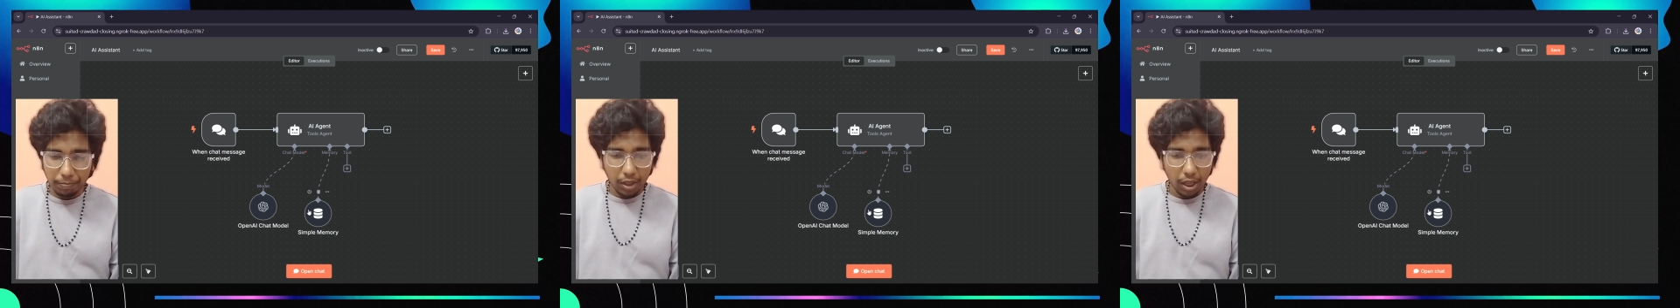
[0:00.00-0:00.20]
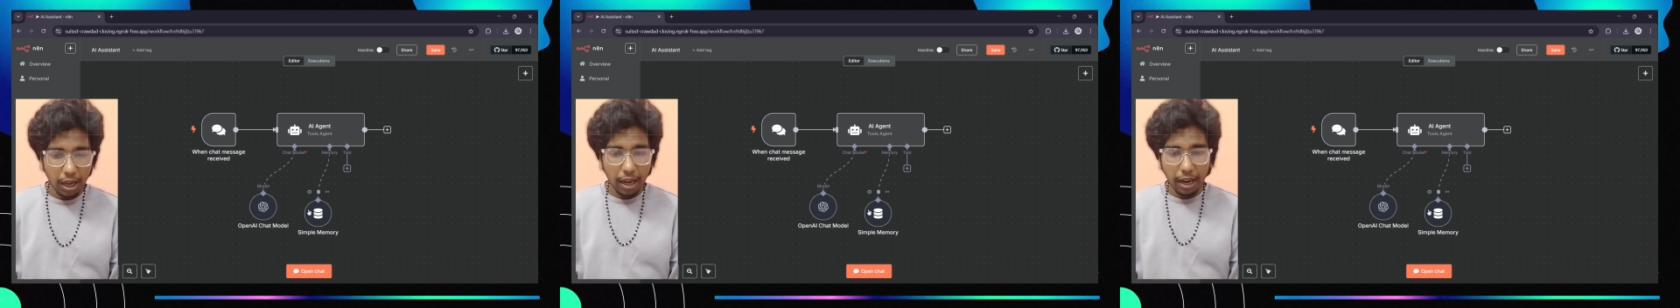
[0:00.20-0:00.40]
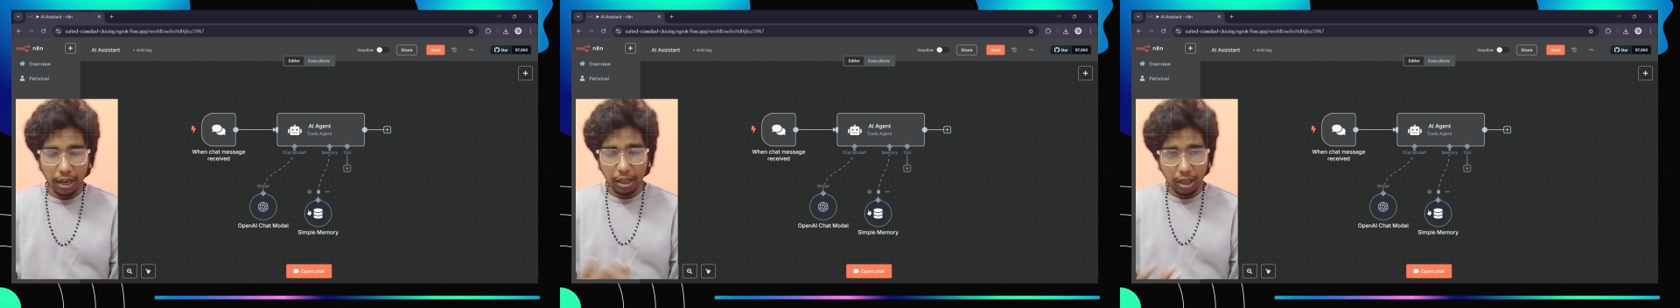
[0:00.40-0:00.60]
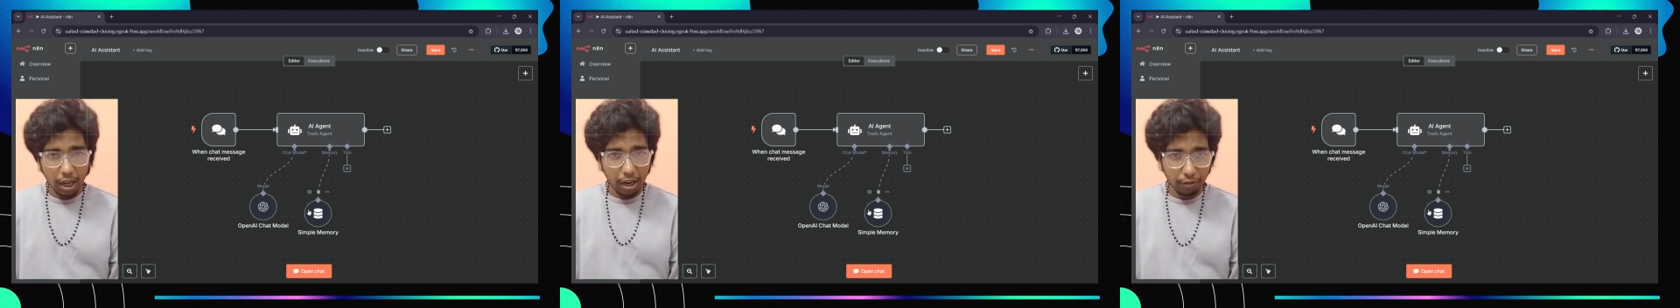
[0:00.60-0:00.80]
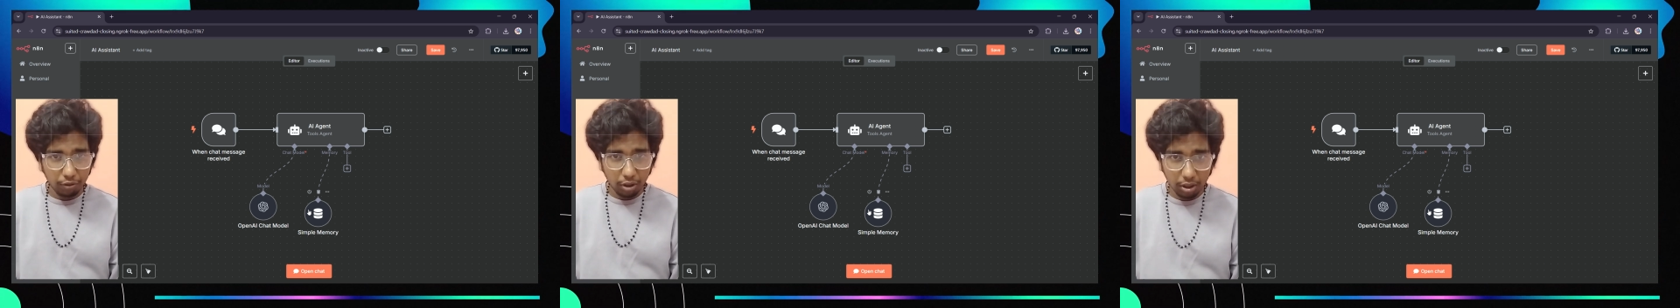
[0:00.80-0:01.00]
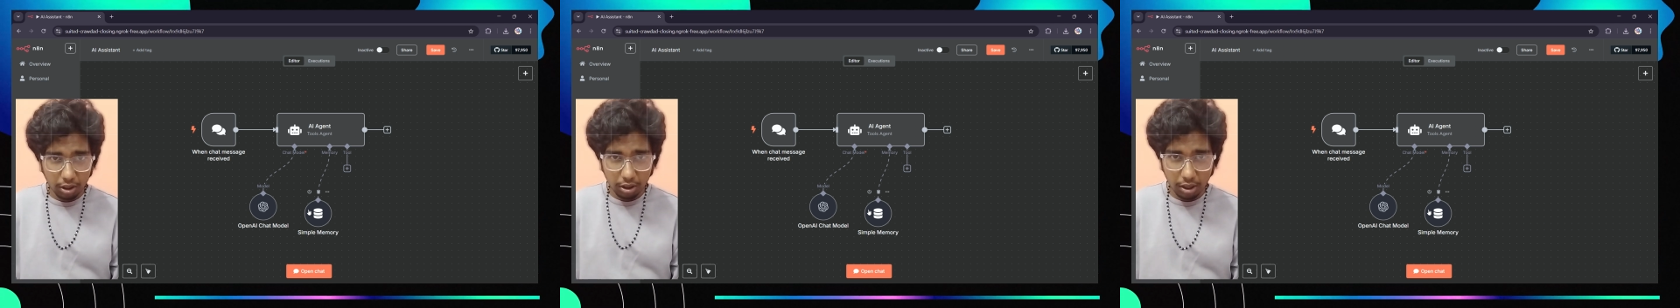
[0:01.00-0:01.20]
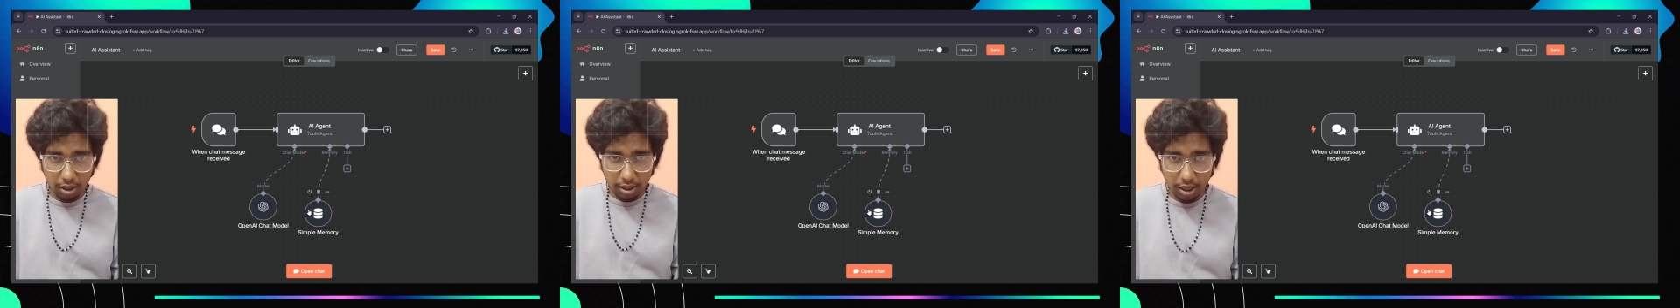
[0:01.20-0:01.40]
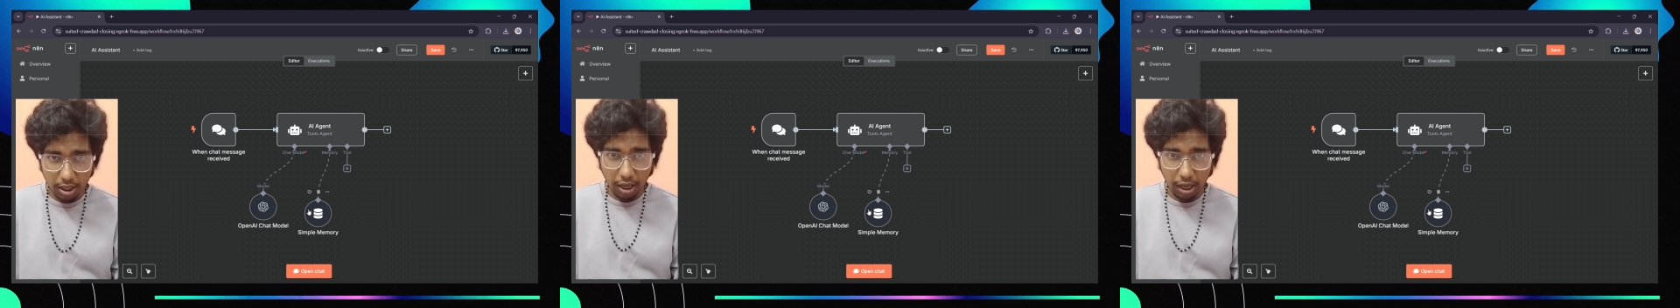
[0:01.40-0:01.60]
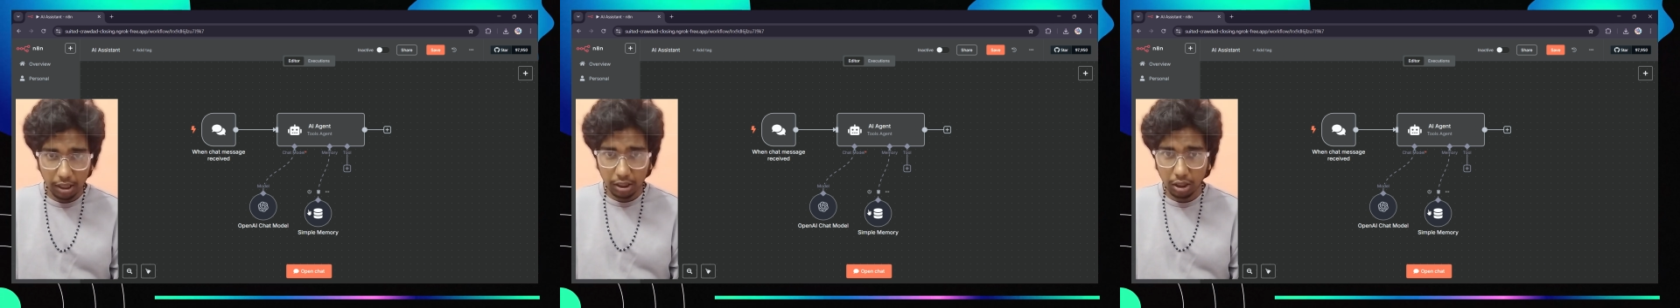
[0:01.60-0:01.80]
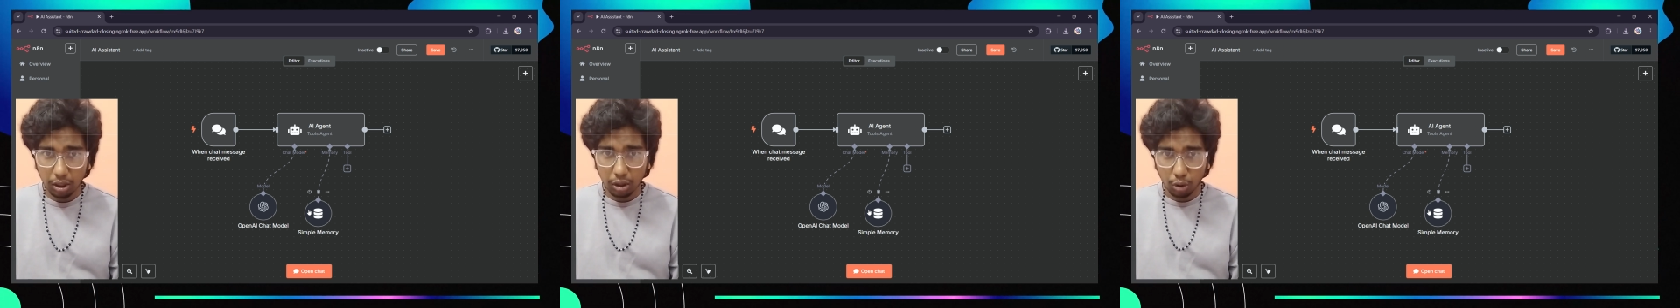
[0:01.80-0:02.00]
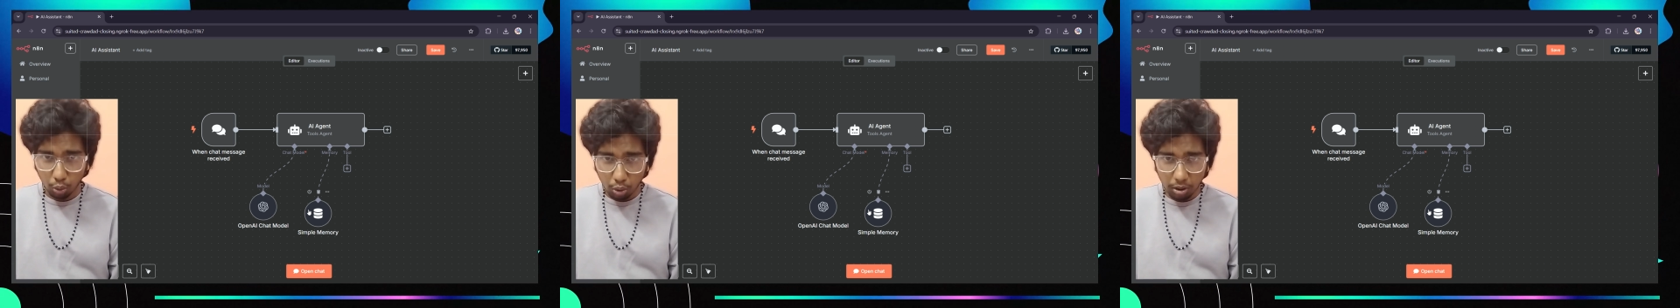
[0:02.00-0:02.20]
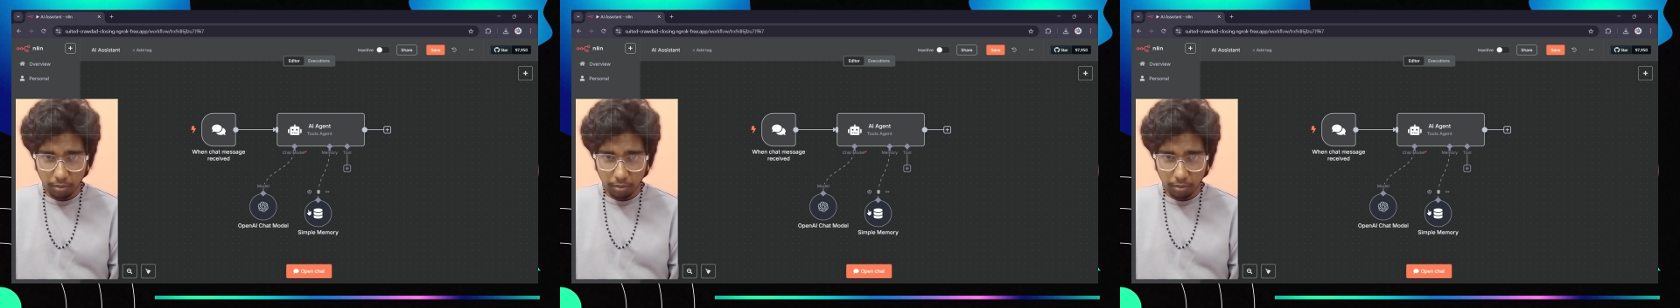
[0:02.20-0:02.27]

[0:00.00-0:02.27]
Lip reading: And after there is another tool.